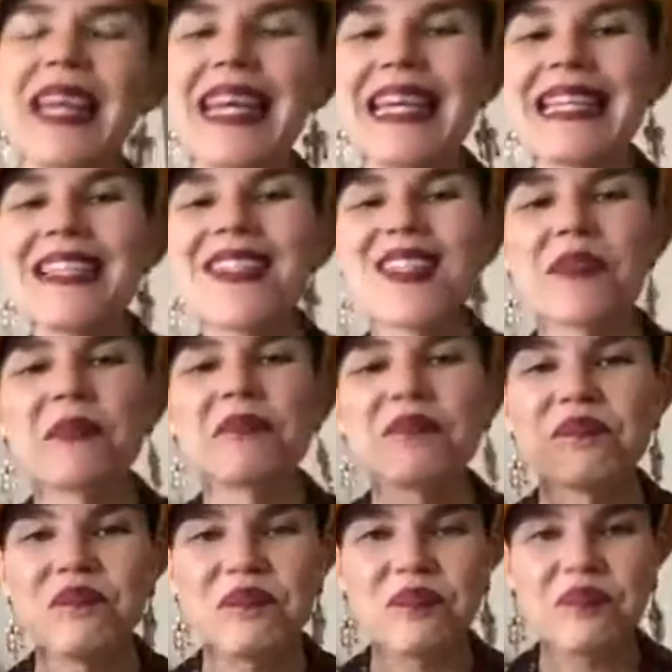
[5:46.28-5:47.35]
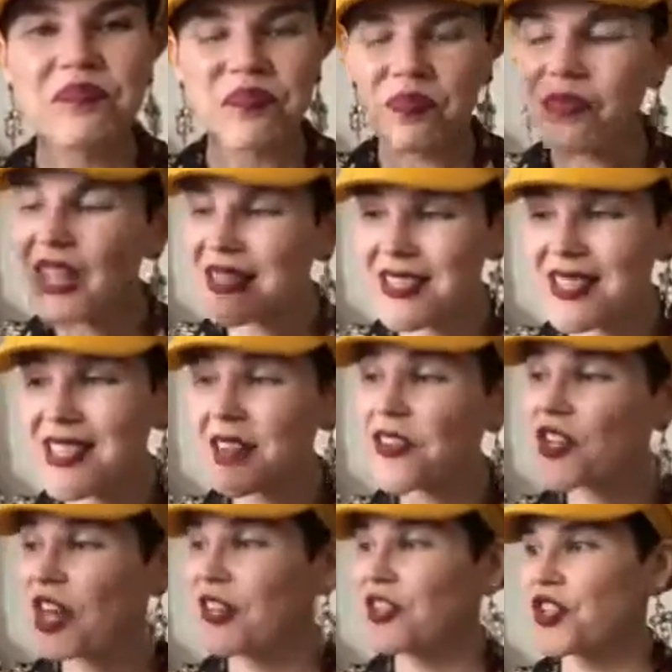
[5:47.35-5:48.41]
is another
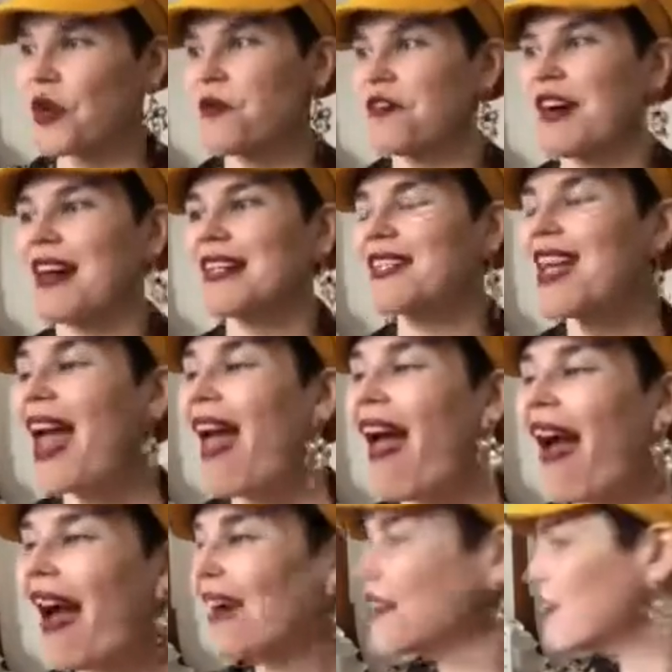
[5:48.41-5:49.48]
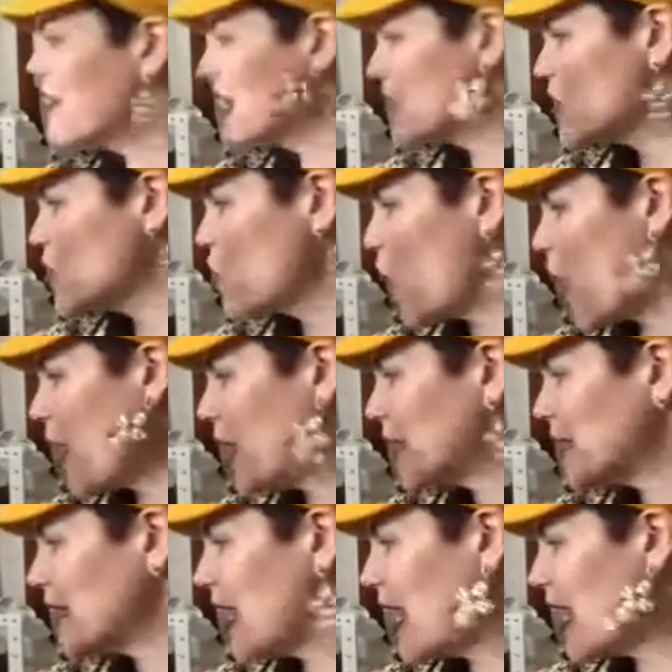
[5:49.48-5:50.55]
charity shop find. And this
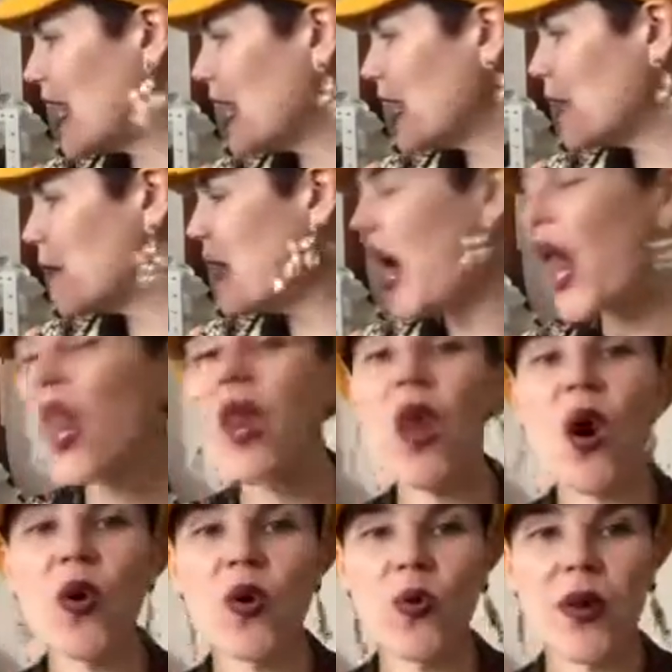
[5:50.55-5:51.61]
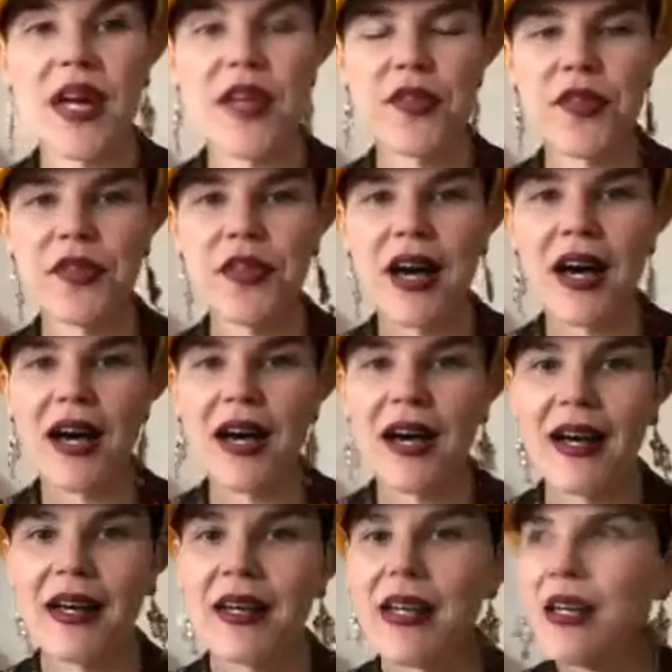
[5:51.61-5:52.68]
one, along with,
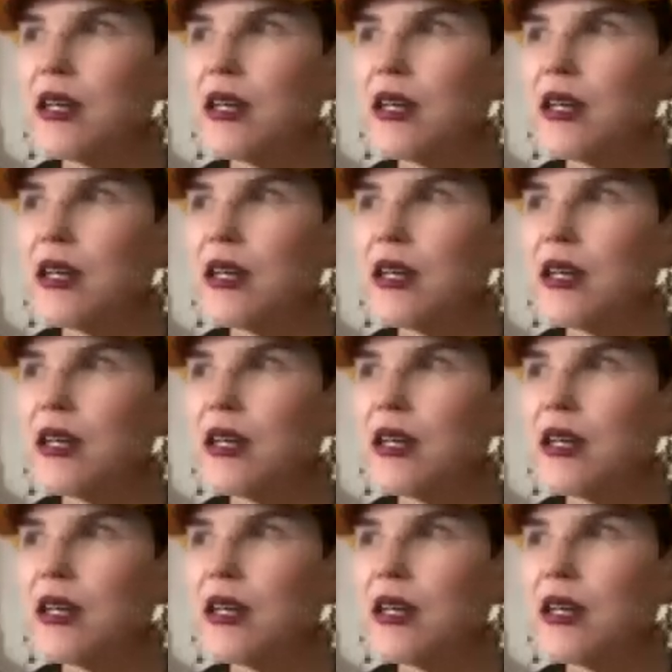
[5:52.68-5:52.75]
I